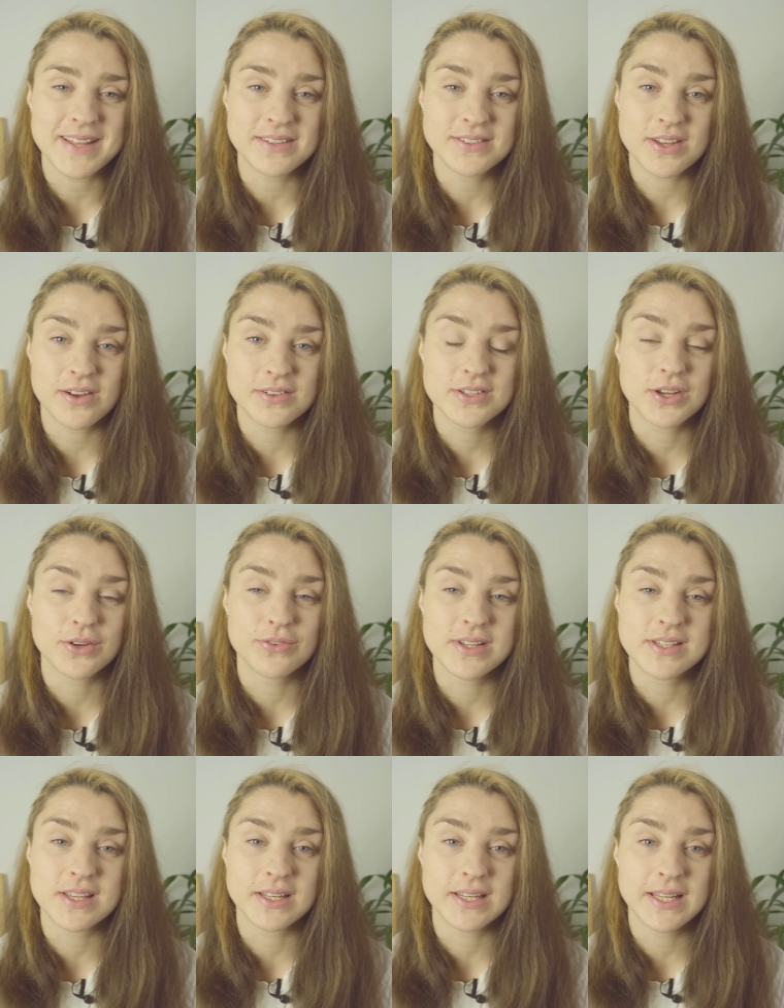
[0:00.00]
Antarctica
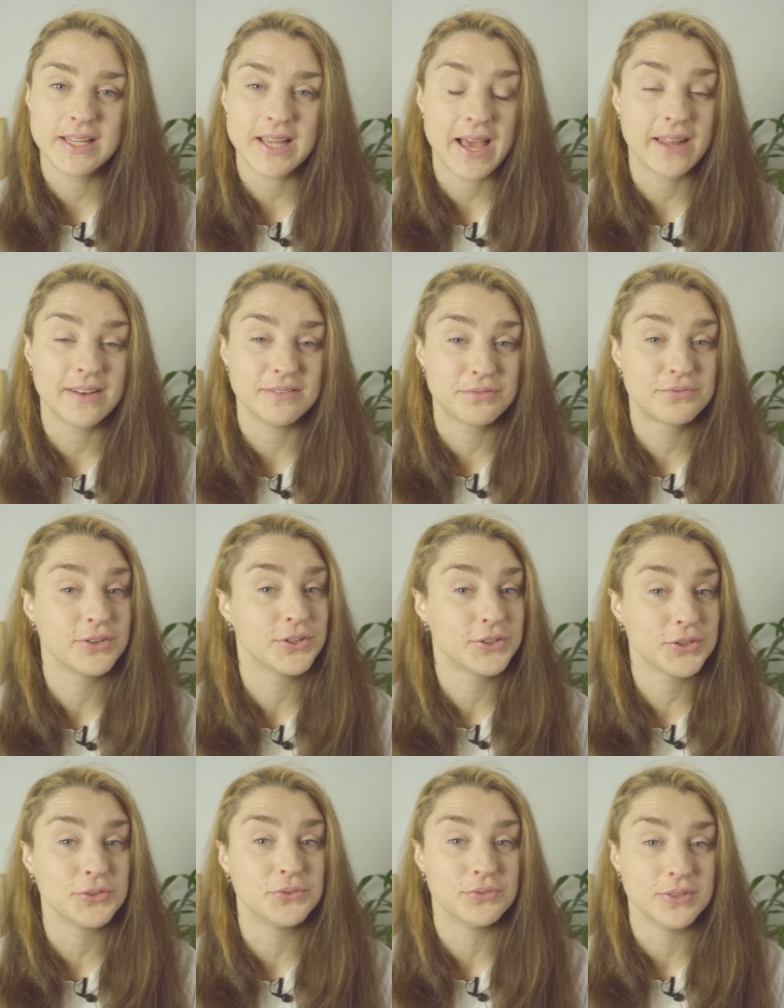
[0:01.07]
recently, and for good